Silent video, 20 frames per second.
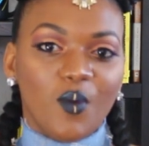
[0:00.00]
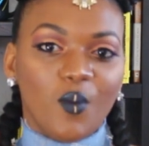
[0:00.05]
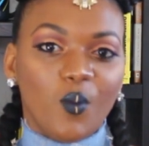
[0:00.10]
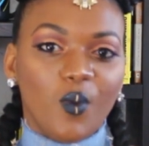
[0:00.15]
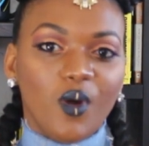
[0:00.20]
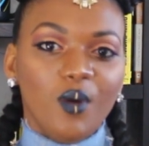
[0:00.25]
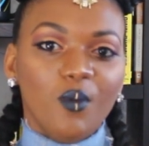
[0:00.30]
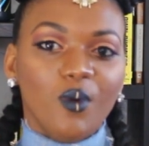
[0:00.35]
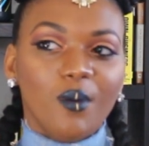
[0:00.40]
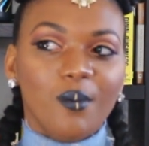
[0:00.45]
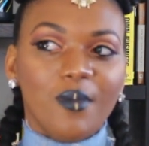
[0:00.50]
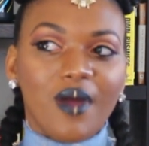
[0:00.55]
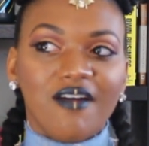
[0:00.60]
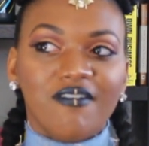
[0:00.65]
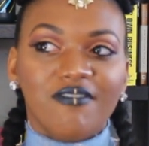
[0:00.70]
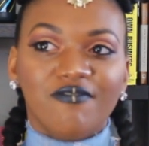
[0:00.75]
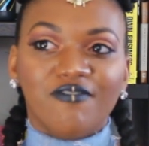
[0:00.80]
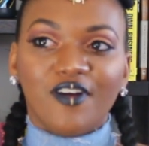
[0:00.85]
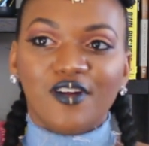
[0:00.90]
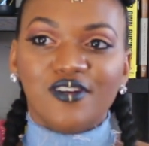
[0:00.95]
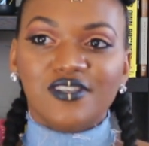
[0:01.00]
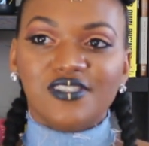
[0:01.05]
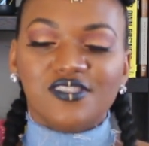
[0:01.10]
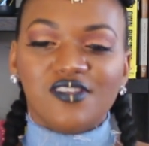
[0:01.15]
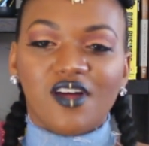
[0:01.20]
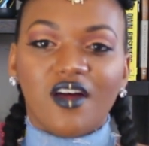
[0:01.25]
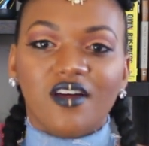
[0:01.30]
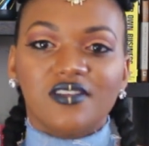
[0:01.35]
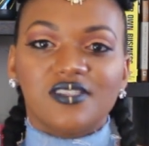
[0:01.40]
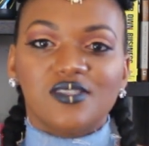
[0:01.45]
What were my first
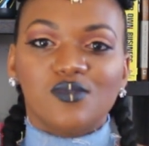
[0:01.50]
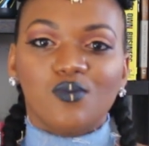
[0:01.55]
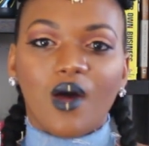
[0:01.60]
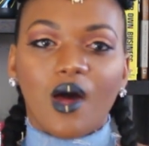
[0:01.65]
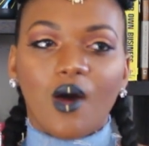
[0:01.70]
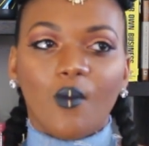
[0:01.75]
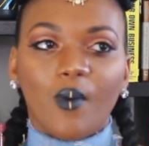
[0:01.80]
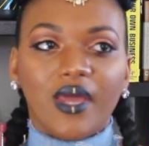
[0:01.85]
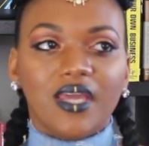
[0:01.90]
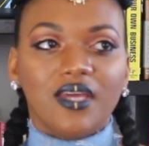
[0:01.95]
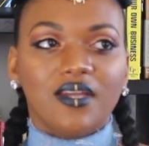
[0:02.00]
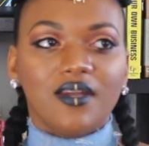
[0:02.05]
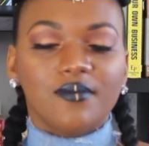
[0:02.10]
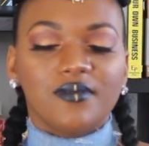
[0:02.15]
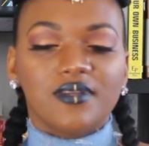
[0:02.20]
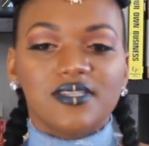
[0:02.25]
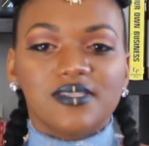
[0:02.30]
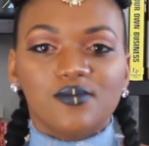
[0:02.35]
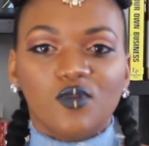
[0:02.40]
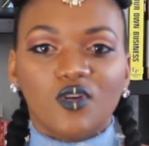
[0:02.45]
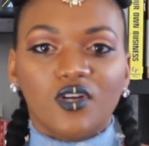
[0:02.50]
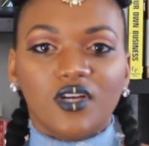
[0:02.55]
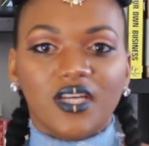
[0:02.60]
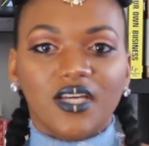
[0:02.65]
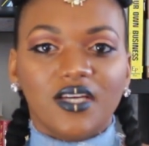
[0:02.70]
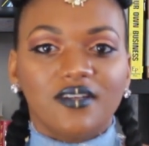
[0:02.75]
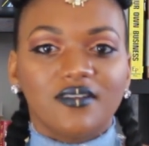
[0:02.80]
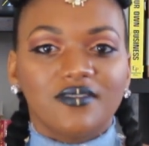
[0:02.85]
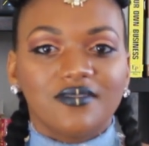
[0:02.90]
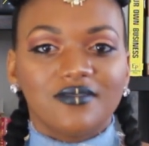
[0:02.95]
thoughts while waking up this
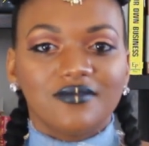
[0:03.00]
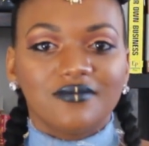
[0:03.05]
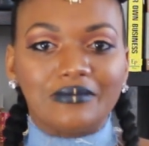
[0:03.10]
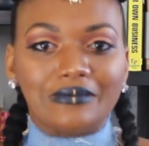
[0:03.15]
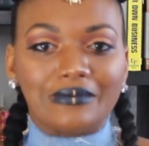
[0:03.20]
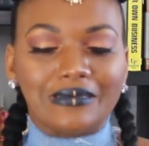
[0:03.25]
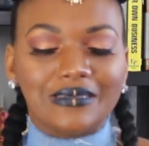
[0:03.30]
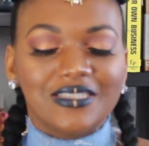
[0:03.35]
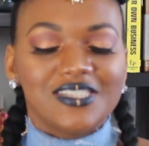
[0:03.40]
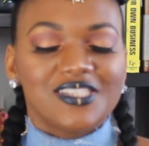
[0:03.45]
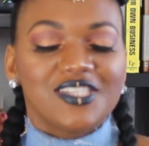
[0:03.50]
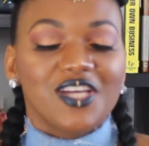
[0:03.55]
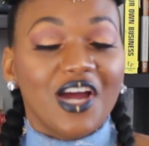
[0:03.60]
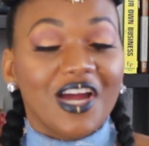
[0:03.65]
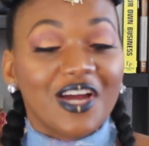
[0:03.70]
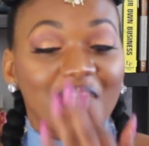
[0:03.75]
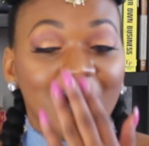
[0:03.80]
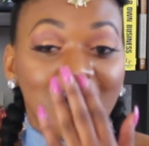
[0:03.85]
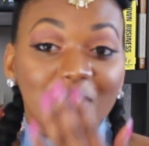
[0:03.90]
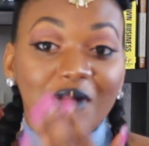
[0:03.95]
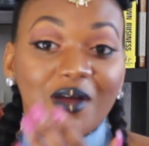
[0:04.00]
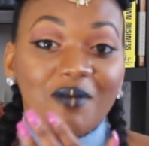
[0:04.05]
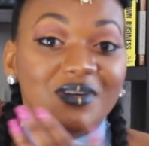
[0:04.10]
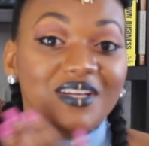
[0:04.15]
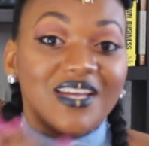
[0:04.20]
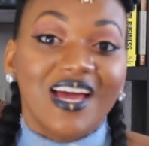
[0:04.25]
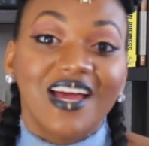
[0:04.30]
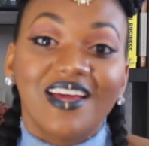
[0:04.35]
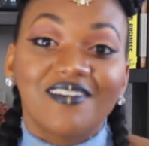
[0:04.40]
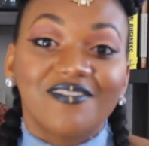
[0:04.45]
morning? Sorry, Grandma,
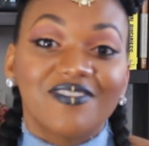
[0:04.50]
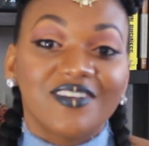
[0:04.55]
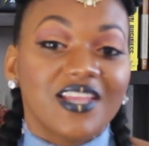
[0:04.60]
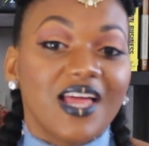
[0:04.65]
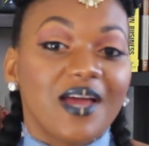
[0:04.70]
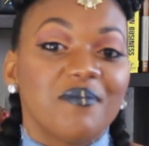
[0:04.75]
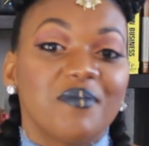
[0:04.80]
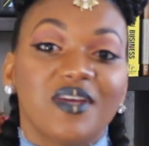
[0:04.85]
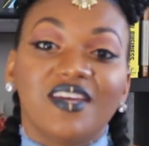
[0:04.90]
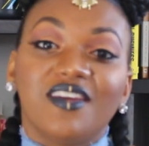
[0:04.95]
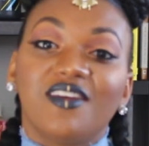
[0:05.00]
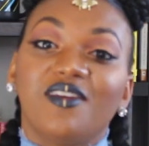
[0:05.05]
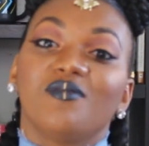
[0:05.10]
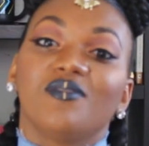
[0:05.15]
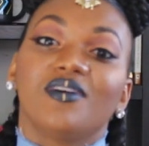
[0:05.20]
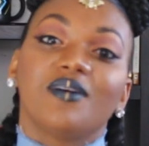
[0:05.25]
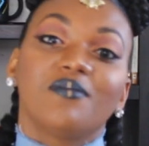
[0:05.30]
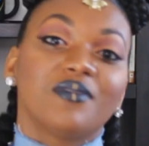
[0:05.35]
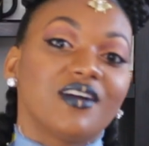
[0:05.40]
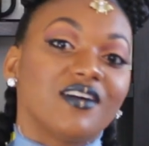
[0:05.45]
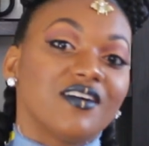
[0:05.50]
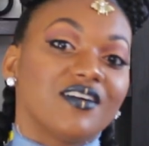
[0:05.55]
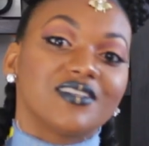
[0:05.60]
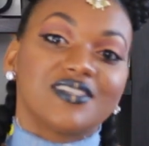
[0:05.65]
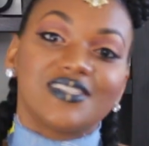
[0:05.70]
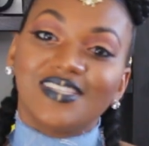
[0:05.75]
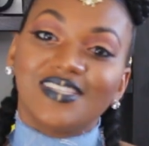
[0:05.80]
but I didn't feel like picking you up, girl,